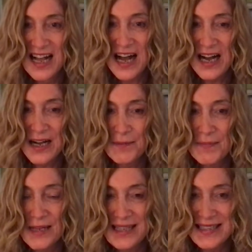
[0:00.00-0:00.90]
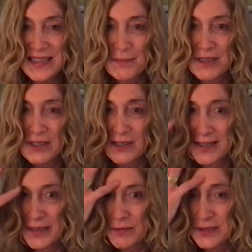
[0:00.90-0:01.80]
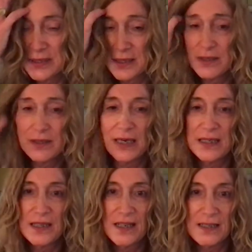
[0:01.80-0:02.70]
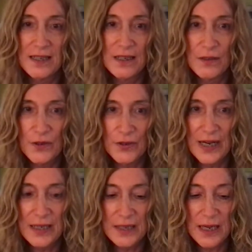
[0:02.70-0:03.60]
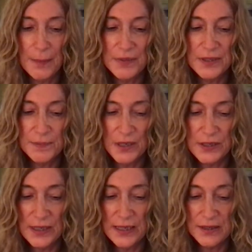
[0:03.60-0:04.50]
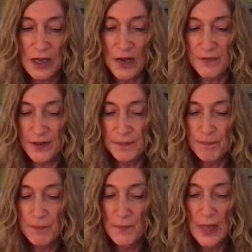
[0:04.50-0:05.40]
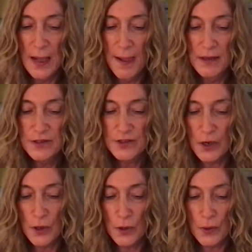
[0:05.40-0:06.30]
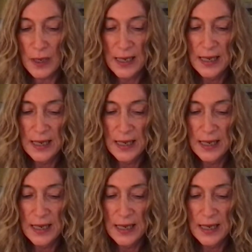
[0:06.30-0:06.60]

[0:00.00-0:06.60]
And similarly with lur and l, although that happens much less often. So